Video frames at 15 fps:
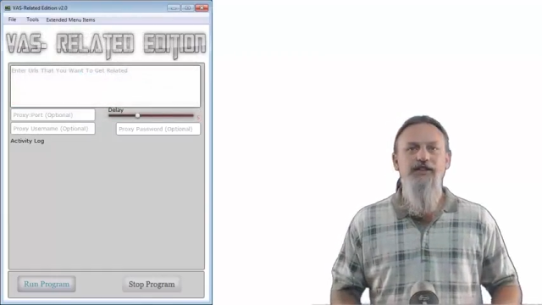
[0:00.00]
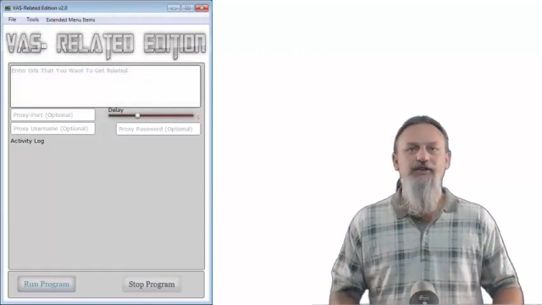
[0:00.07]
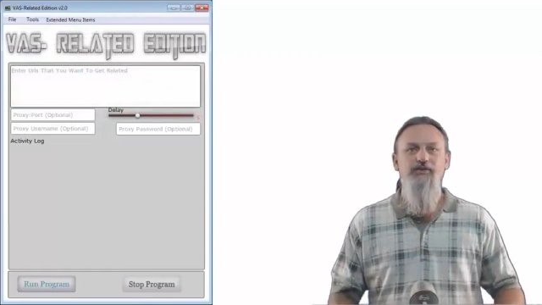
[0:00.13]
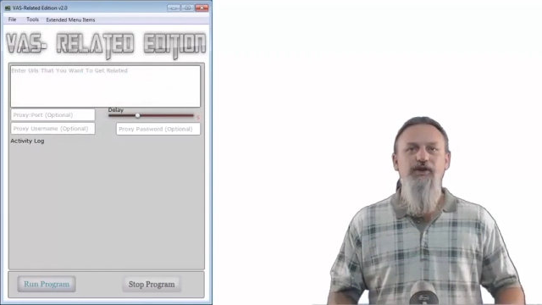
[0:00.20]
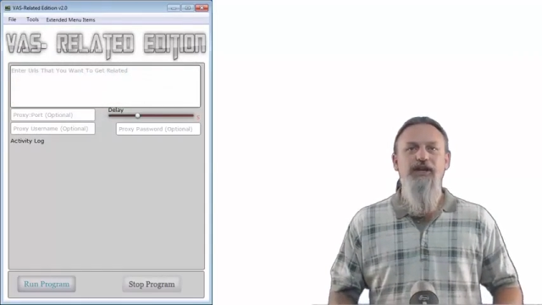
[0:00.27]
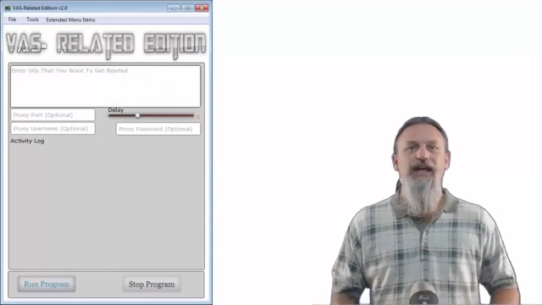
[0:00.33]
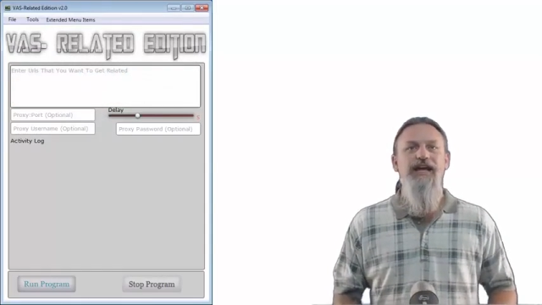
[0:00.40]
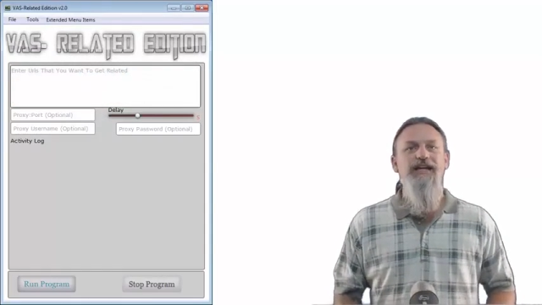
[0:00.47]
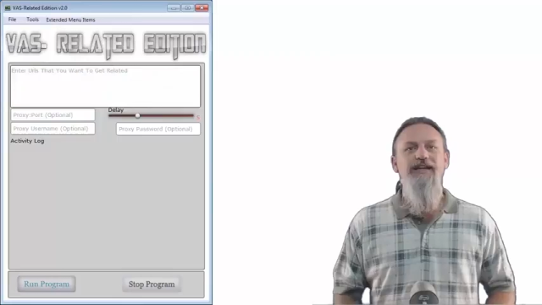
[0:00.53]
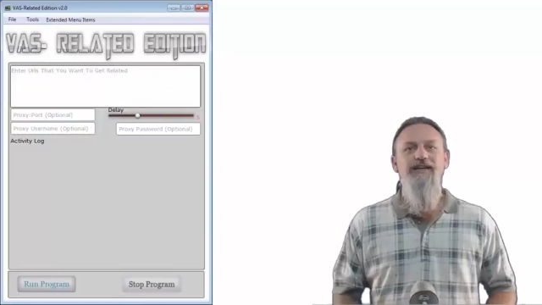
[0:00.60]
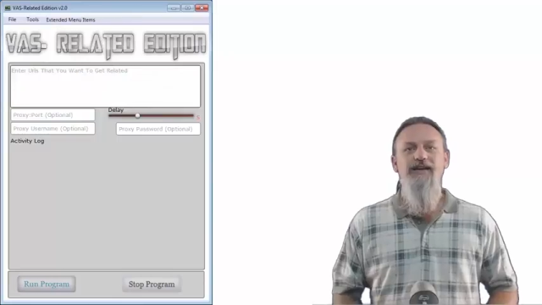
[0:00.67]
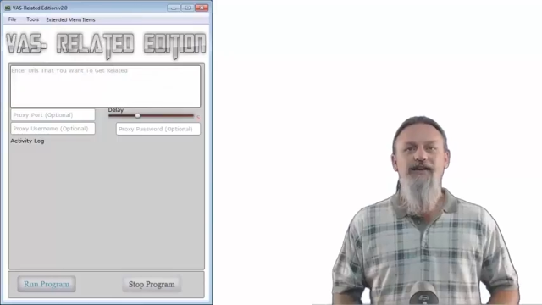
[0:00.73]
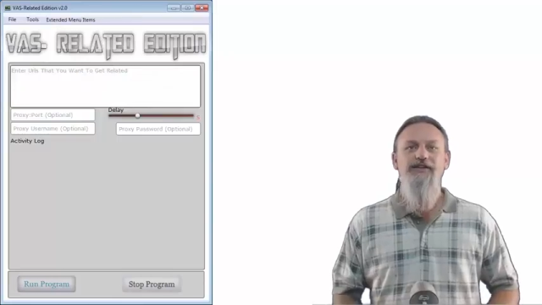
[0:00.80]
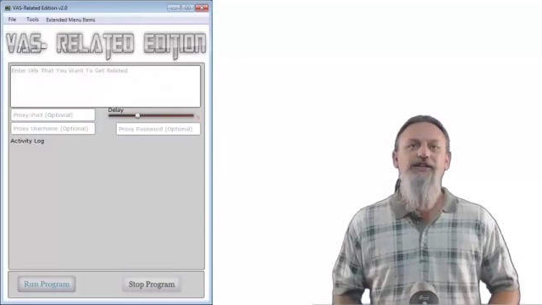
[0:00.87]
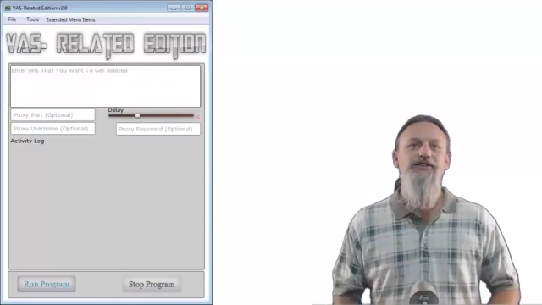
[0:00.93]
The
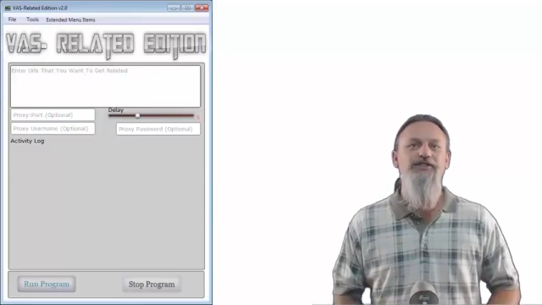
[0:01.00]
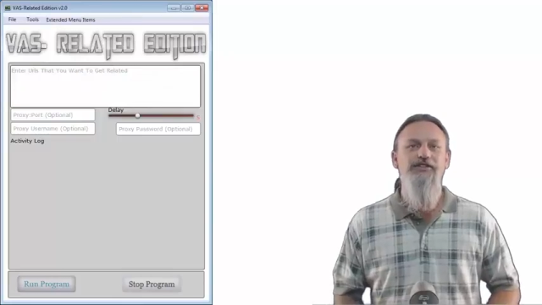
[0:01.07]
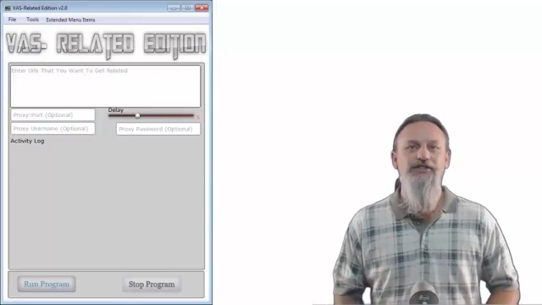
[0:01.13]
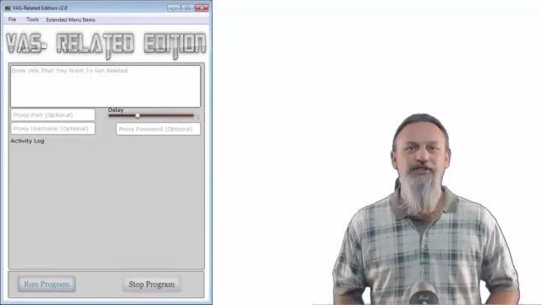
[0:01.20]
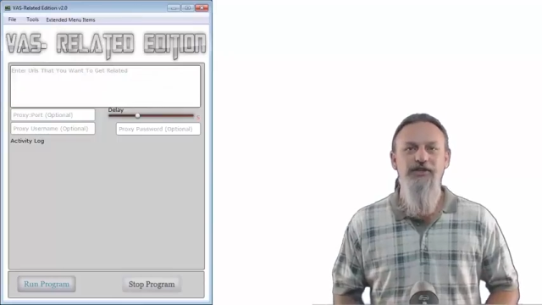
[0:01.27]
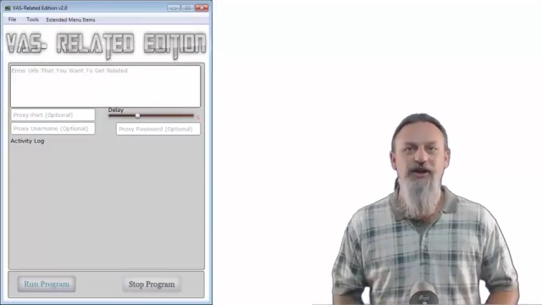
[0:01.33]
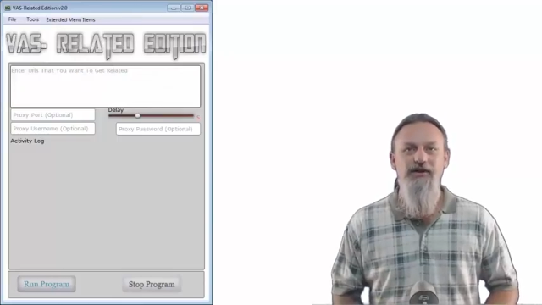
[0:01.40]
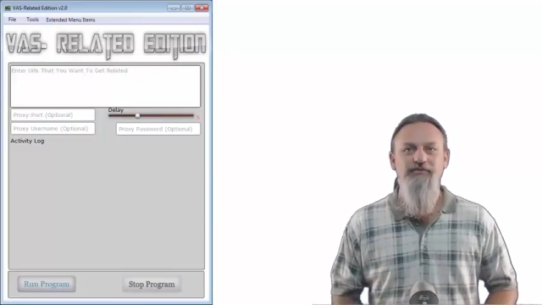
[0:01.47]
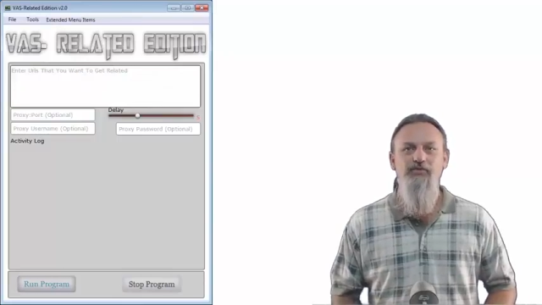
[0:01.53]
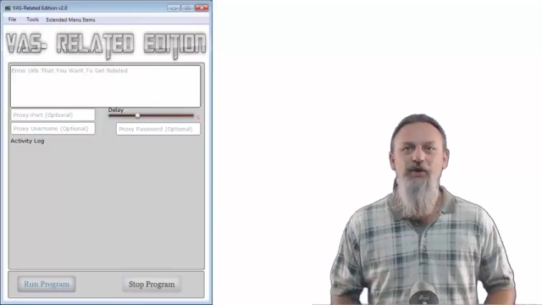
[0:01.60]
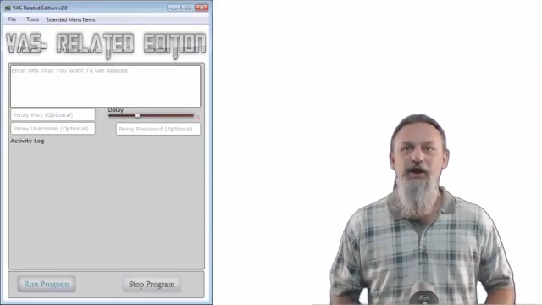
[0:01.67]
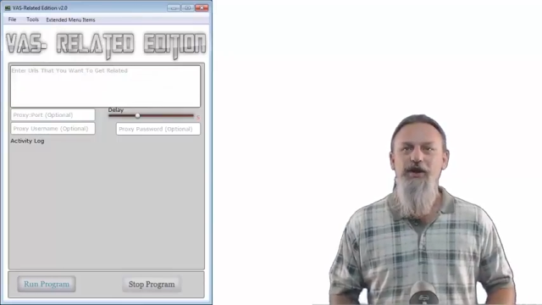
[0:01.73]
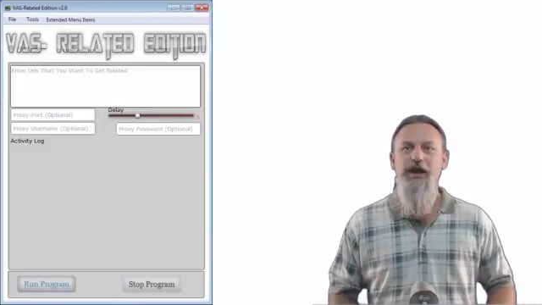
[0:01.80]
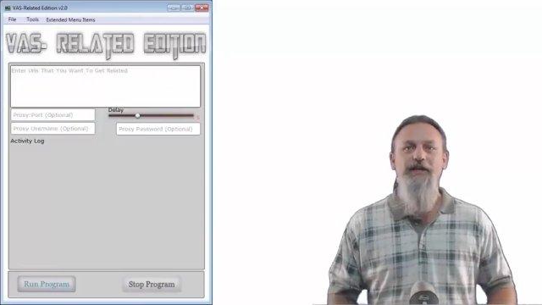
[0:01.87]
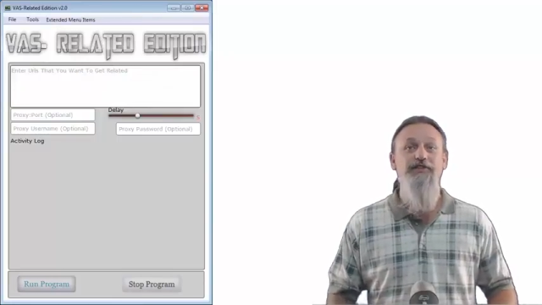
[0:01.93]
Related Edition
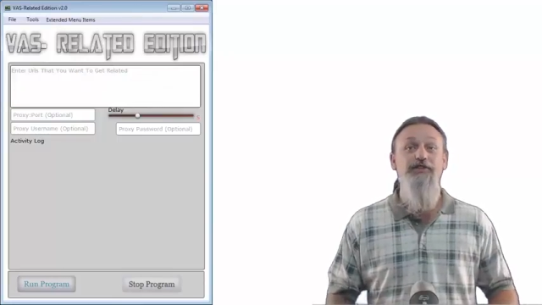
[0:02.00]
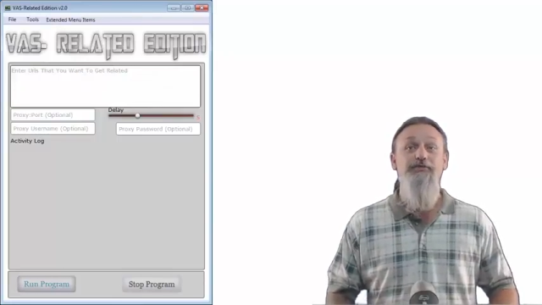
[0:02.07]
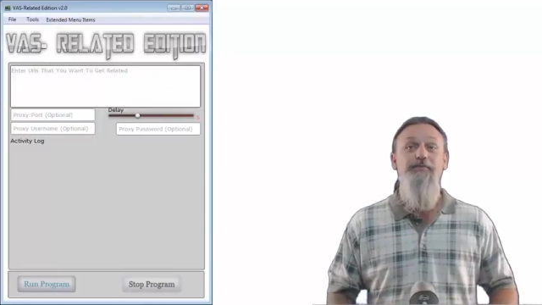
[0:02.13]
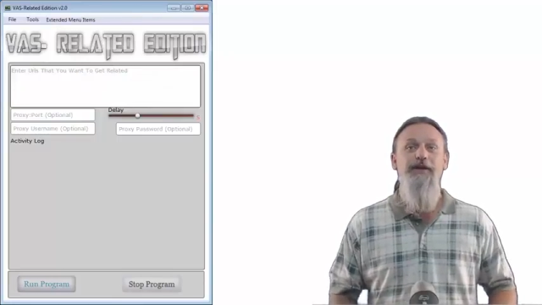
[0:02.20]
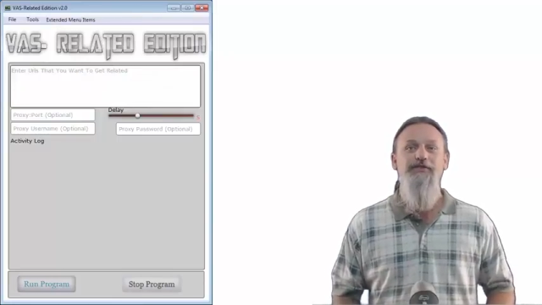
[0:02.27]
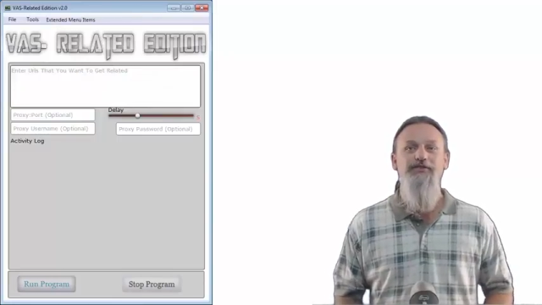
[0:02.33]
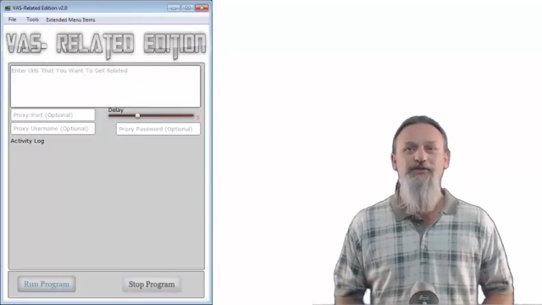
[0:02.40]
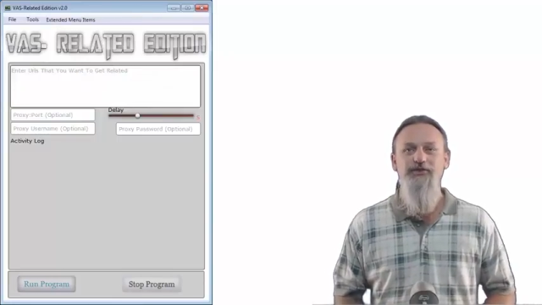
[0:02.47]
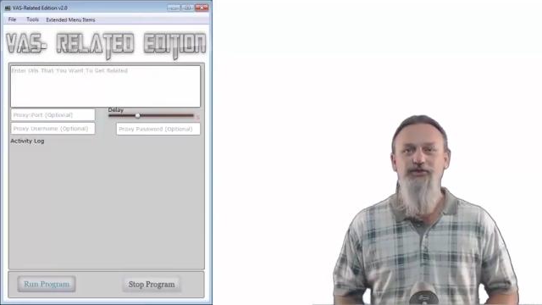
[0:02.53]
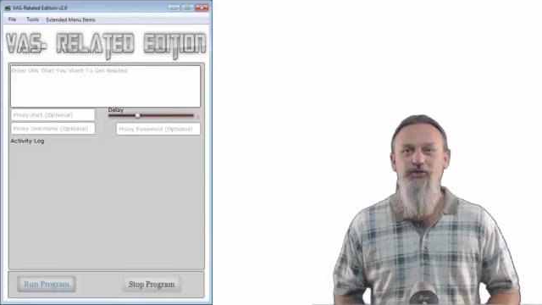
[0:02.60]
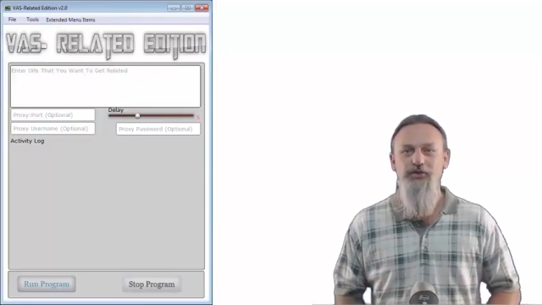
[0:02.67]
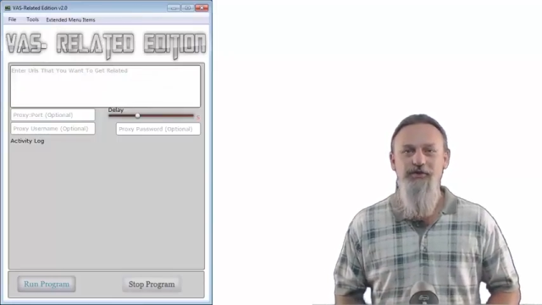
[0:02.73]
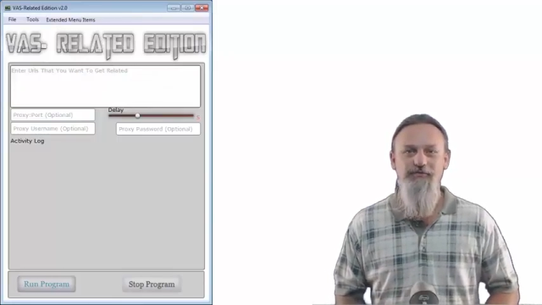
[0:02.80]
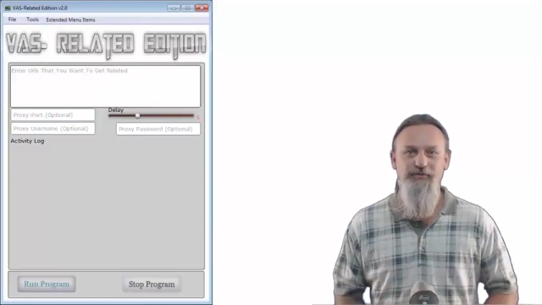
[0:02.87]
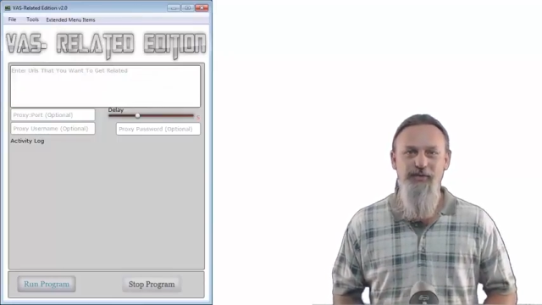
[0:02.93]
software has a special
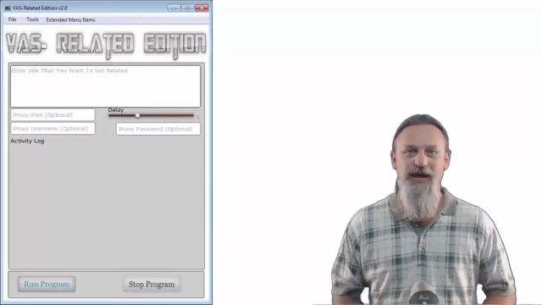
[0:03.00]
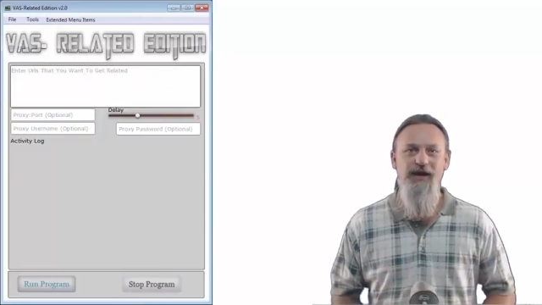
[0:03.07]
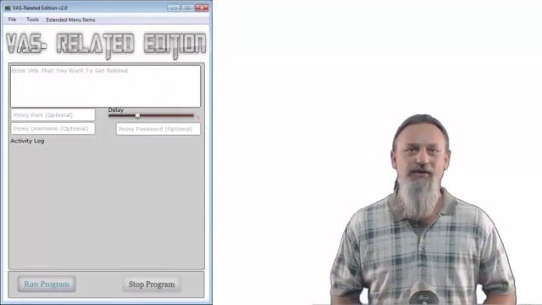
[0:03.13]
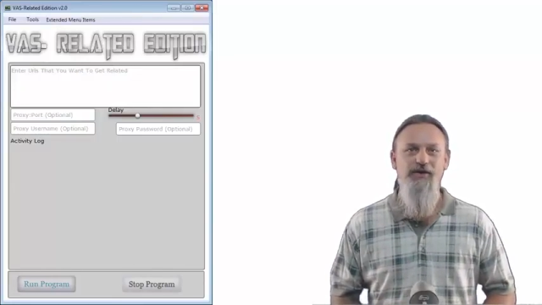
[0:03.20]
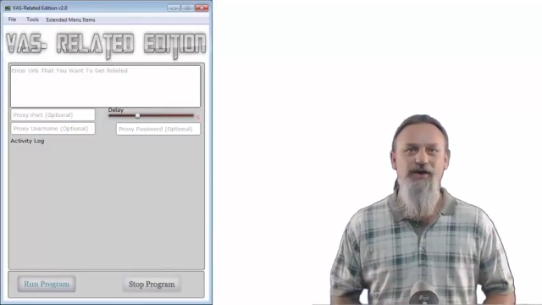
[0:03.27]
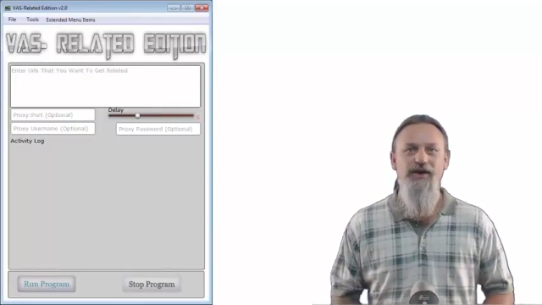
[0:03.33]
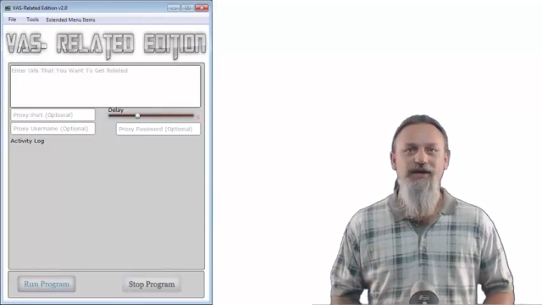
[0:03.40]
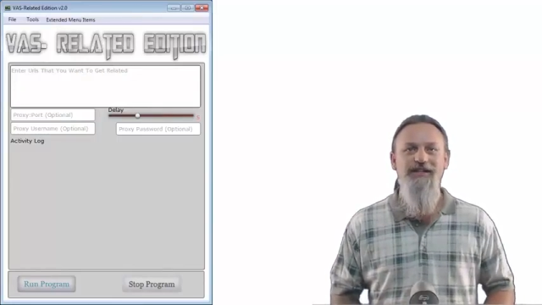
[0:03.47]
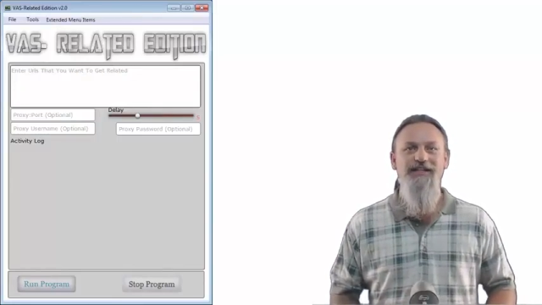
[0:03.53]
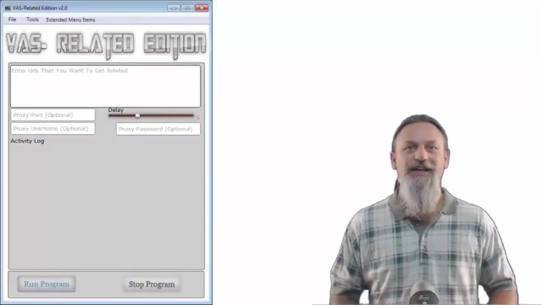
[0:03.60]
sort of power